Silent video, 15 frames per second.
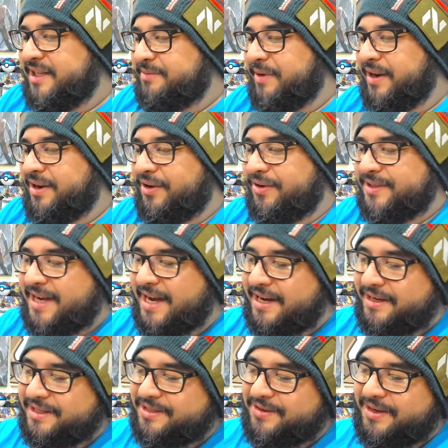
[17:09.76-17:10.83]
be an Altart in
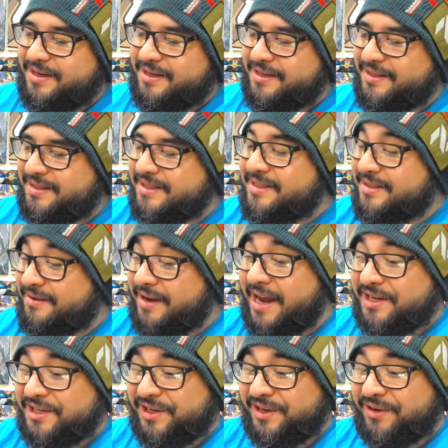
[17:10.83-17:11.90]
this one, because this is
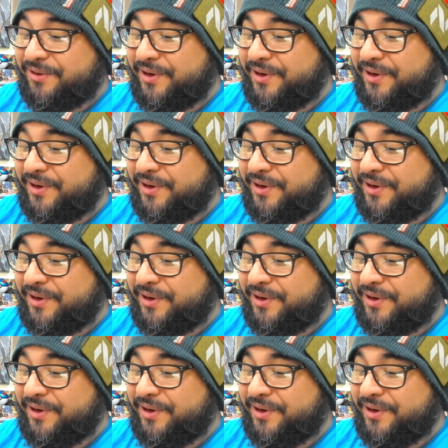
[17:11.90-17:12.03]
actually a really